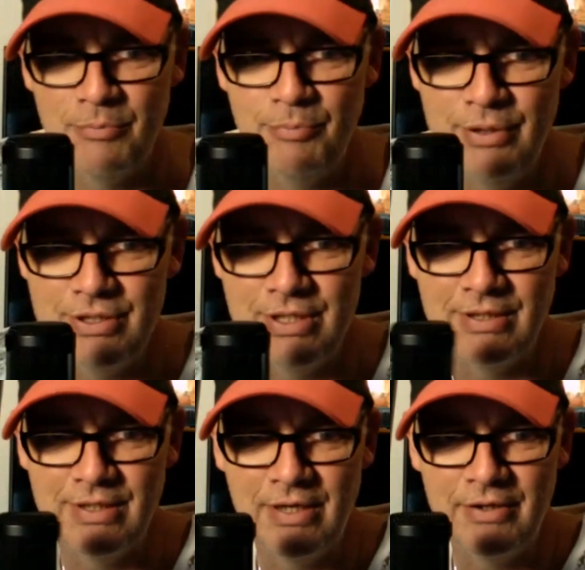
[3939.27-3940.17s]
precinct
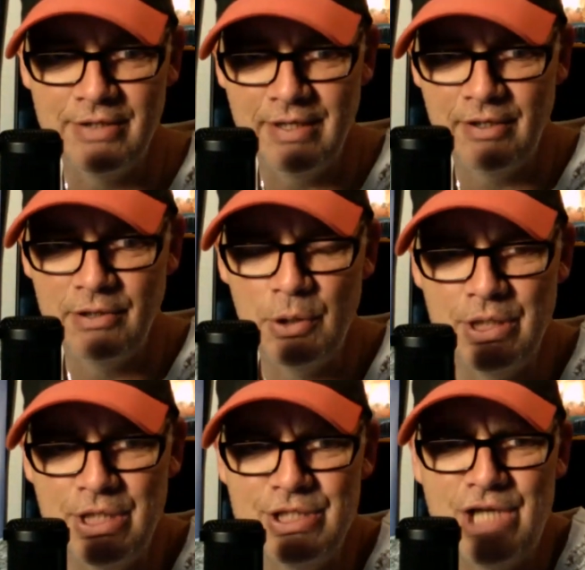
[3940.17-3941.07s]
the other day and
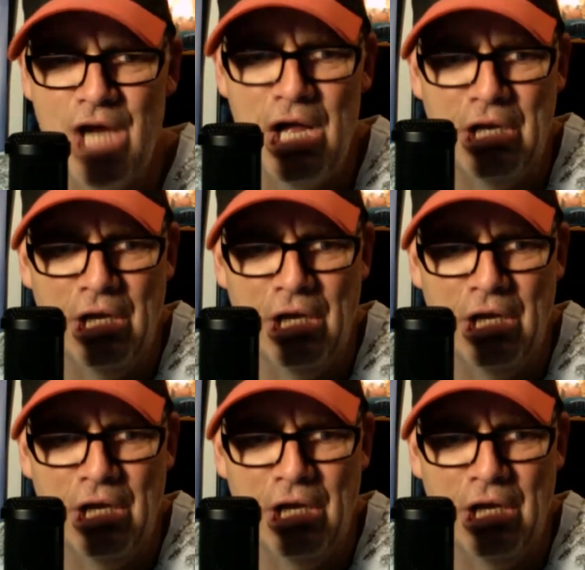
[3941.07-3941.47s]
unloaded his gun